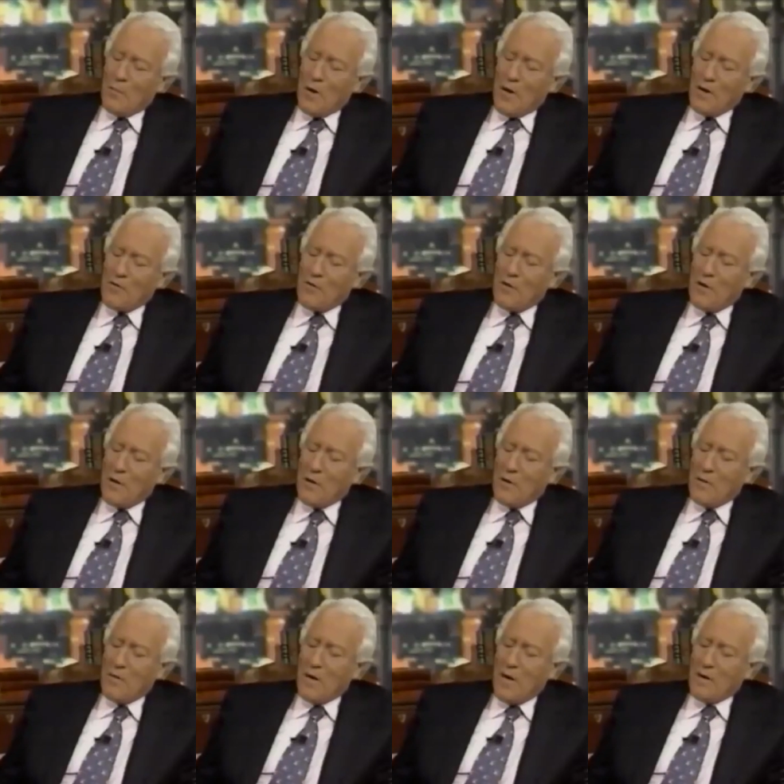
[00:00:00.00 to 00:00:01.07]
modesty
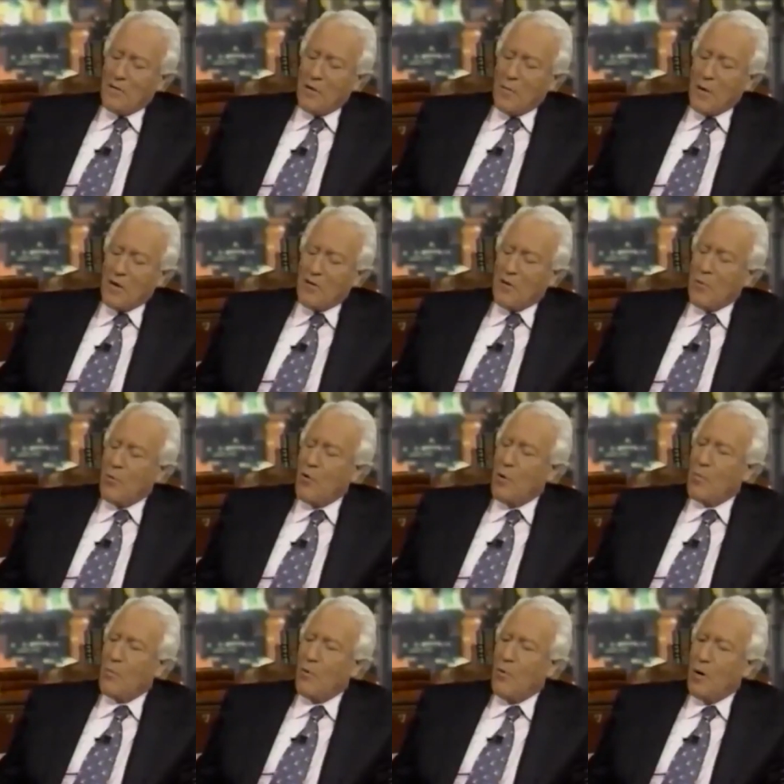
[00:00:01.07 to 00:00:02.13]
actually makes an
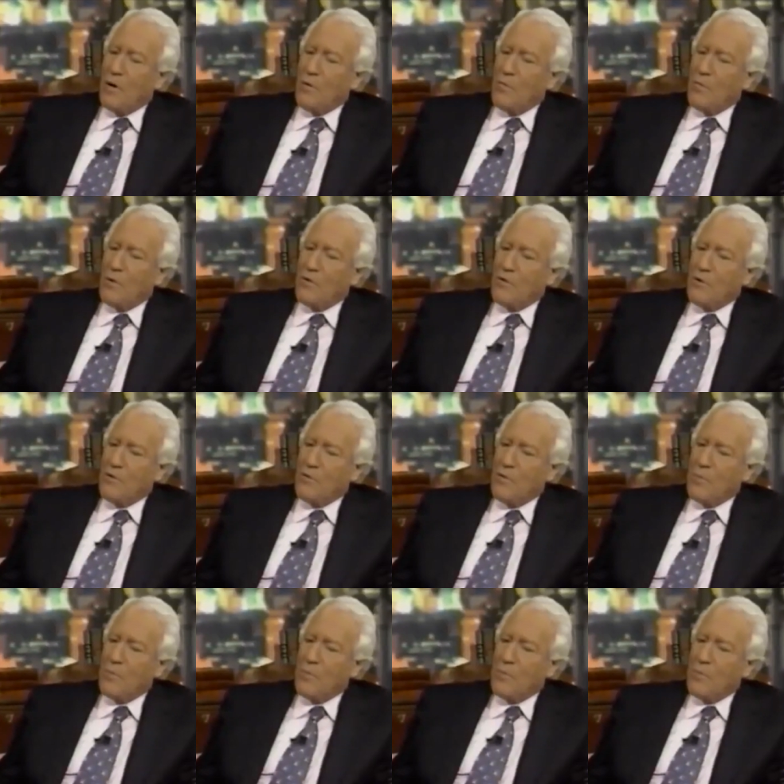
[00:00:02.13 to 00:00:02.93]
important point, which is